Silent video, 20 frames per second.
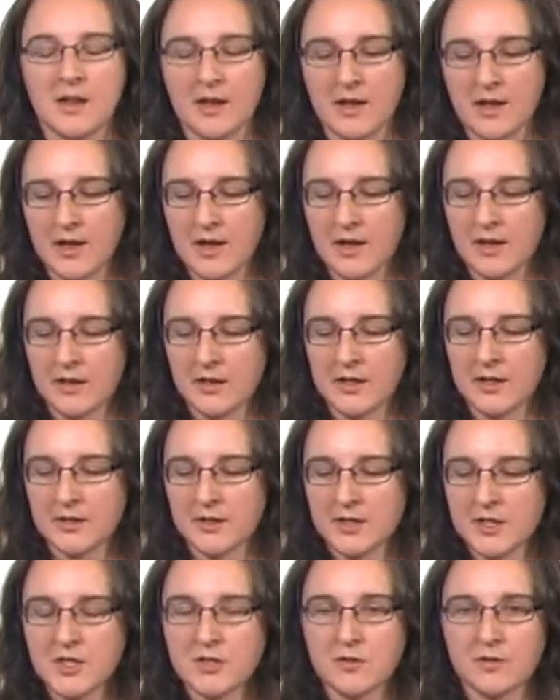And in
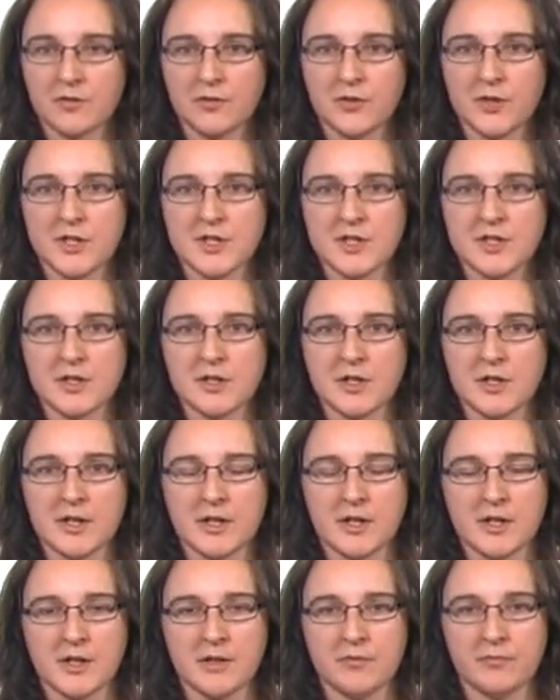this first
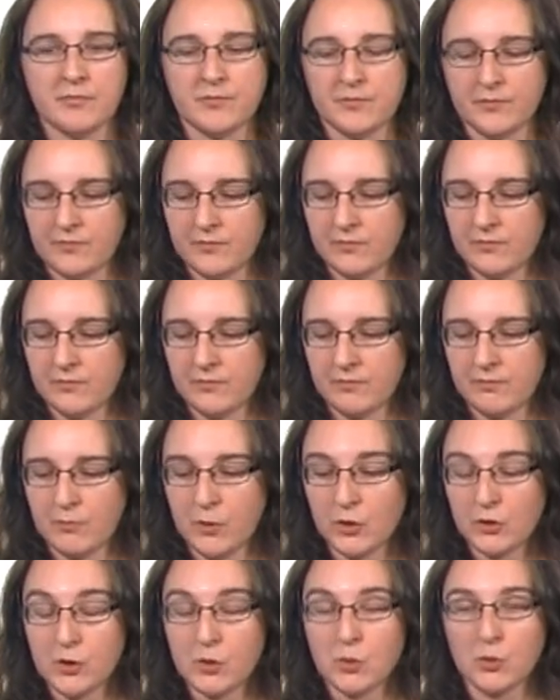
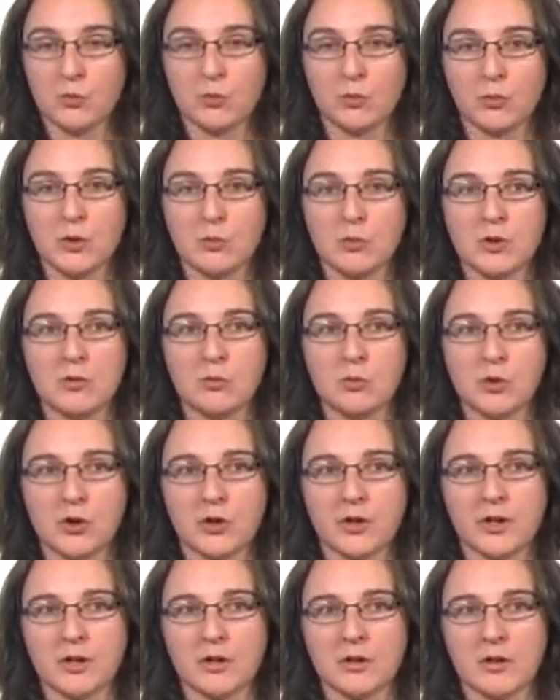module, we will
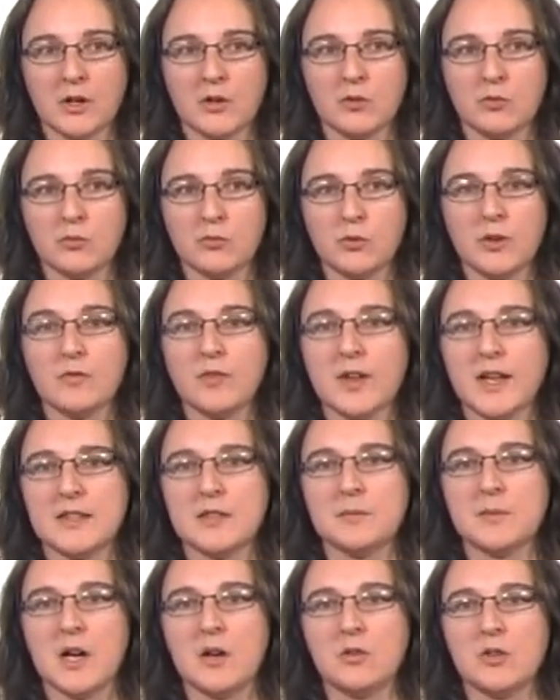work and reflect
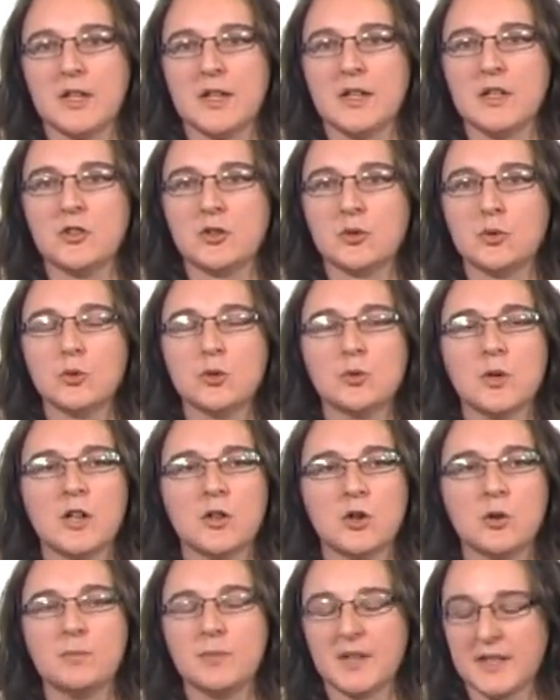about the intercultural
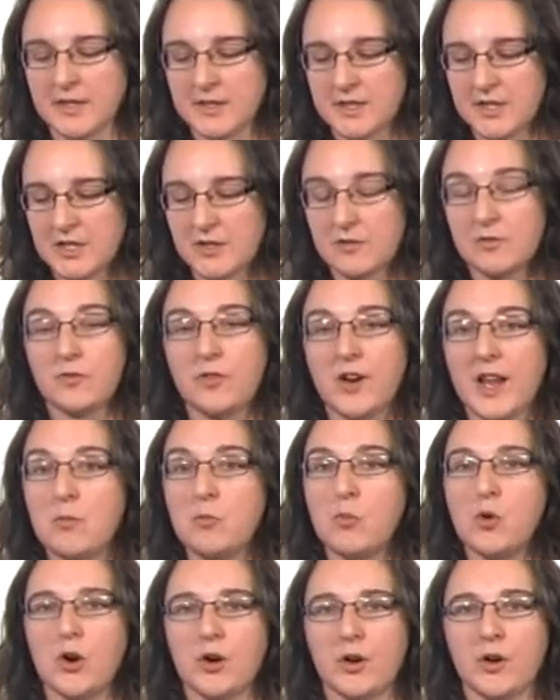competencies
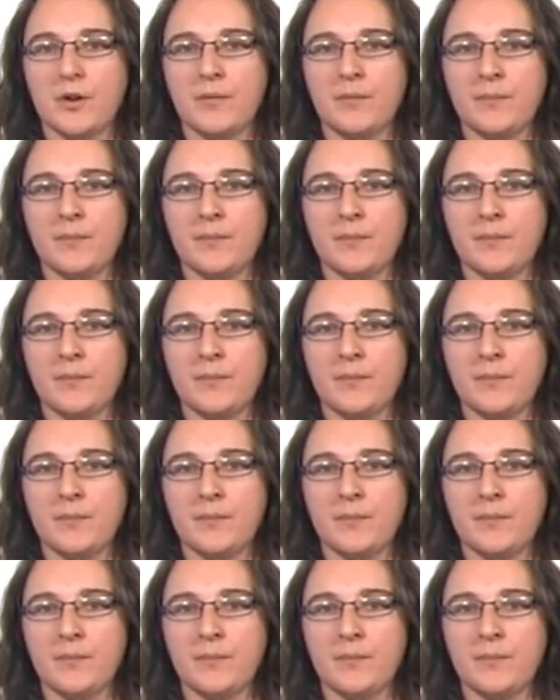framework.